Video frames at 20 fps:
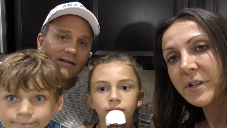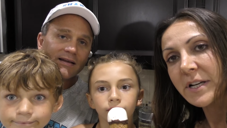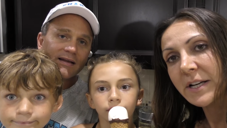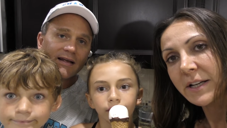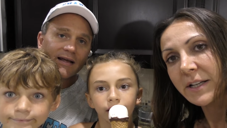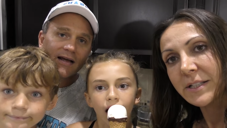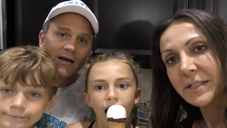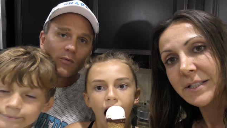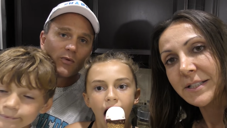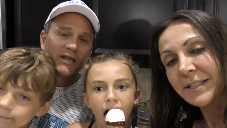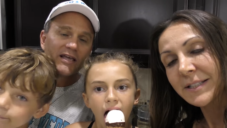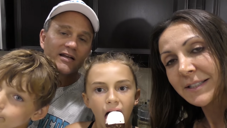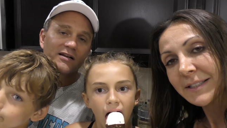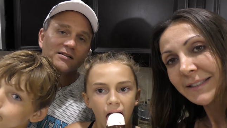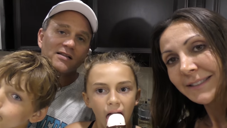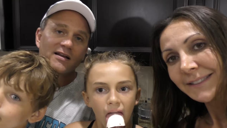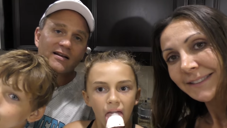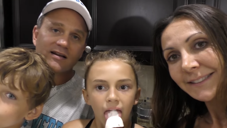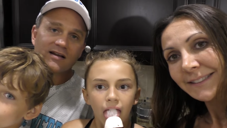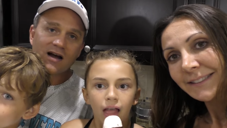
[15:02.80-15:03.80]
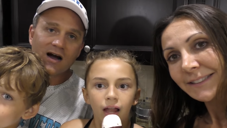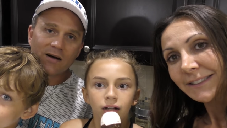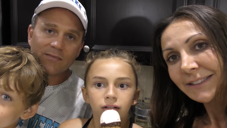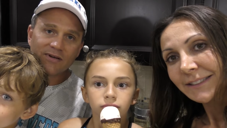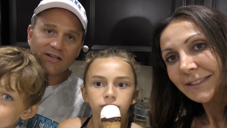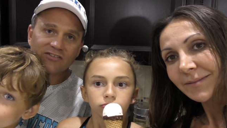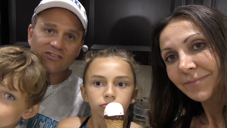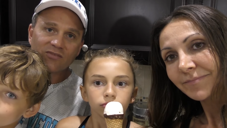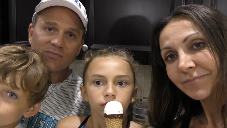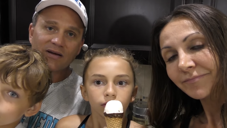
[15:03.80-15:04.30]
Speaker 1: Yeah, we get a lot of
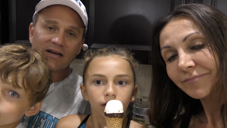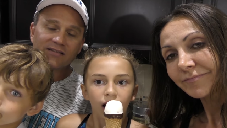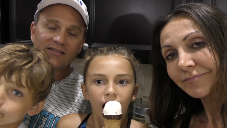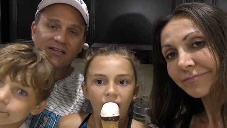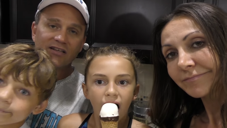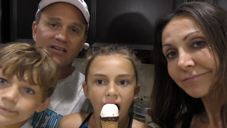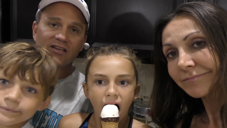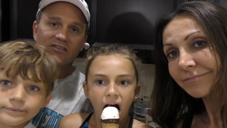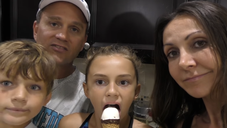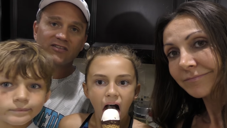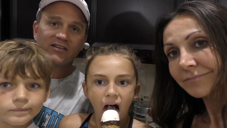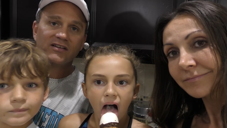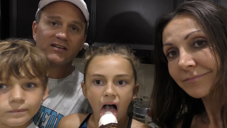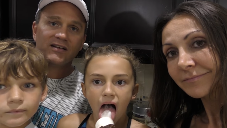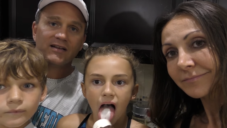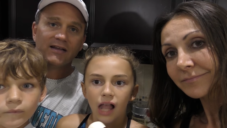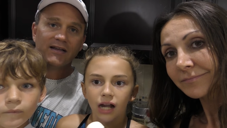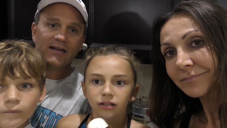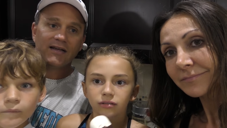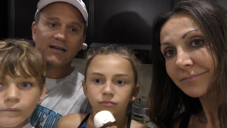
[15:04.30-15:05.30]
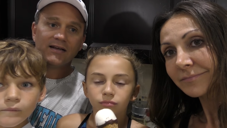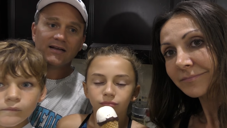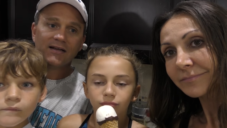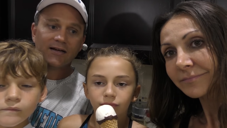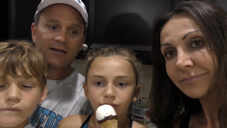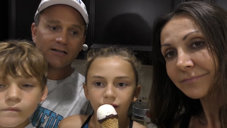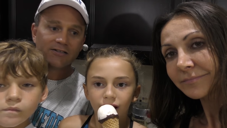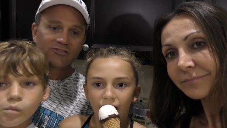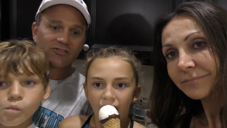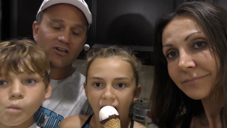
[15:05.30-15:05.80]
comments about this, and, and
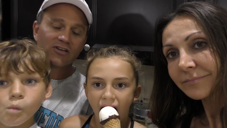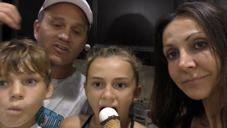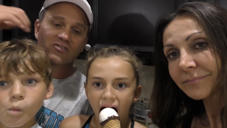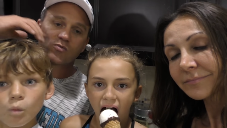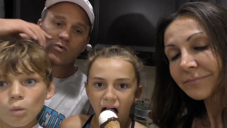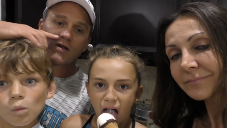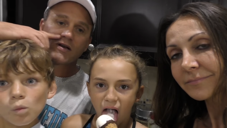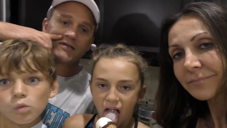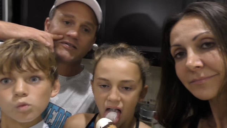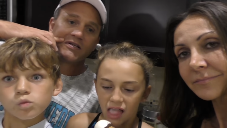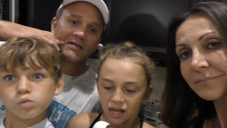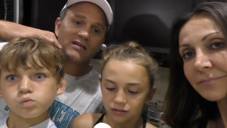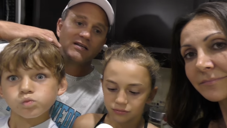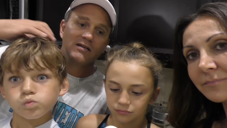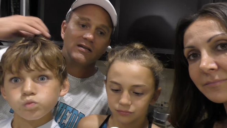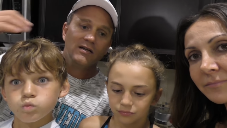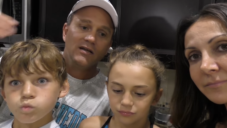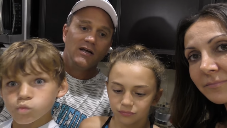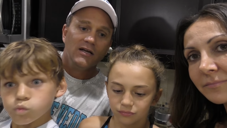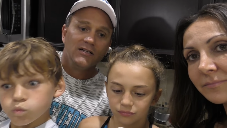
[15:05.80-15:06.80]
uh, so I just wanted to,